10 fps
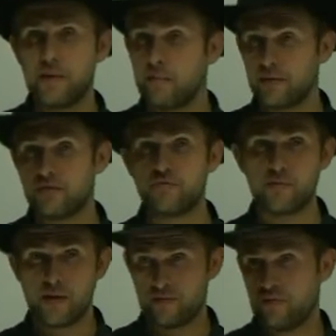guys,
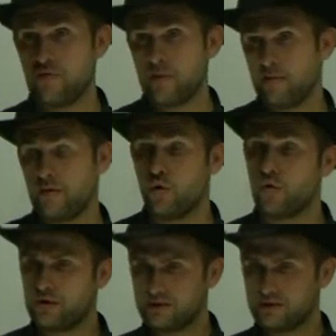remember, remember, remember.